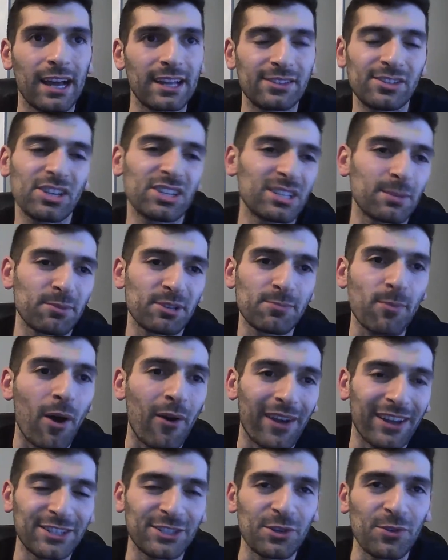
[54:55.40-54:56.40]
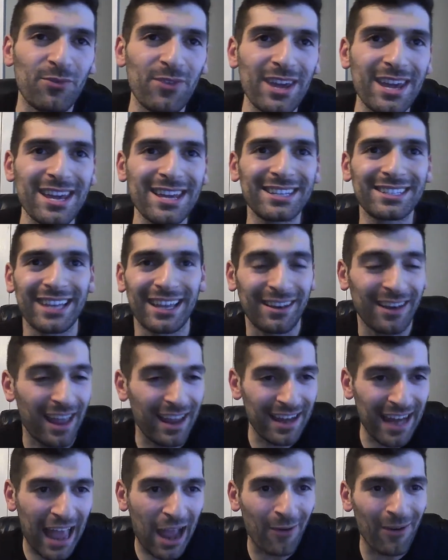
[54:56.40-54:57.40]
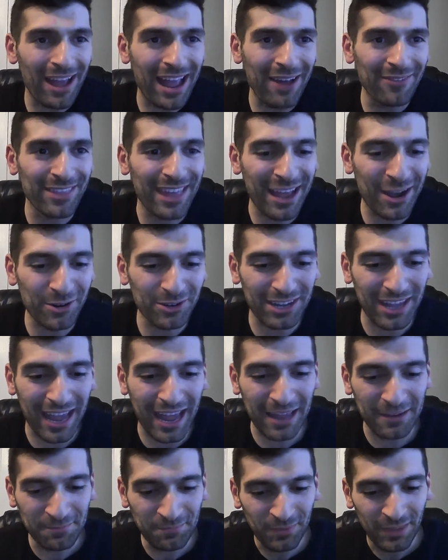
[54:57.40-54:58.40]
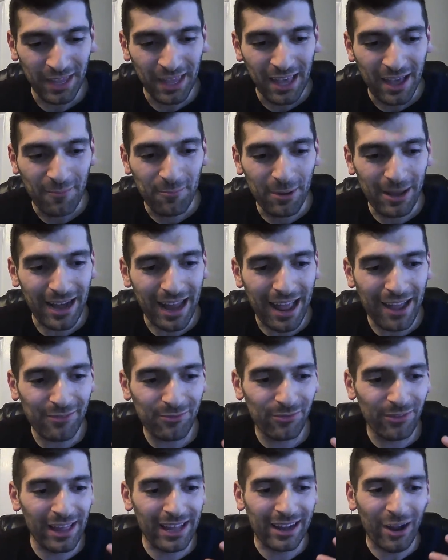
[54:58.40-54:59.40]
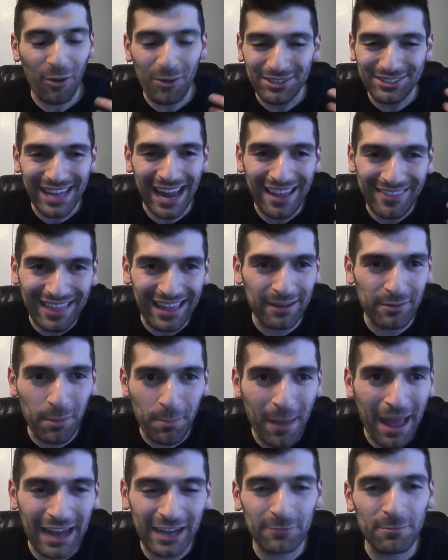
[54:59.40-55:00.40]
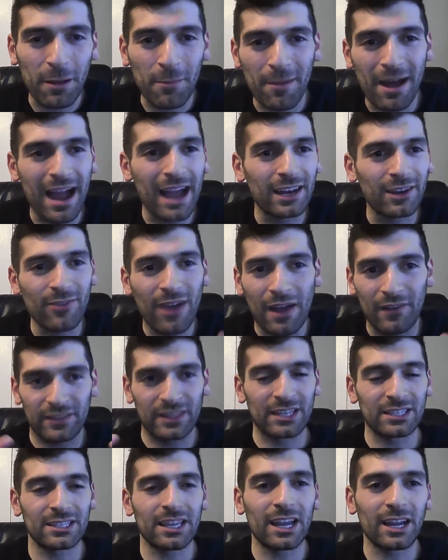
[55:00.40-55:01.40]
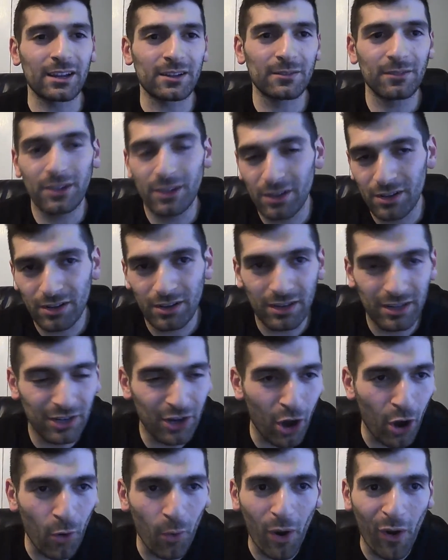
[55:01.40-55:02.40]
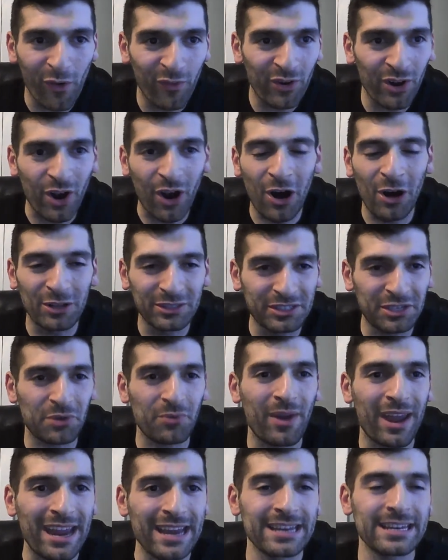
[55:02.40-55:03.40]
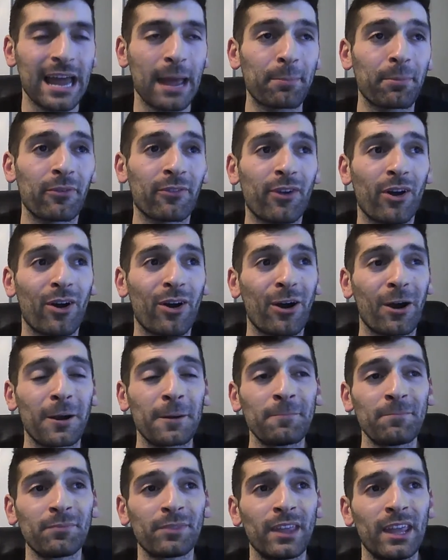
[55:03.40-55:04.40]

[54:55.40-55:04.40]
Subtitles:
just some small SUVs. And now I have the Hellcat. But I've like always had that in the back of my mind of having this like go over all terrain type of car.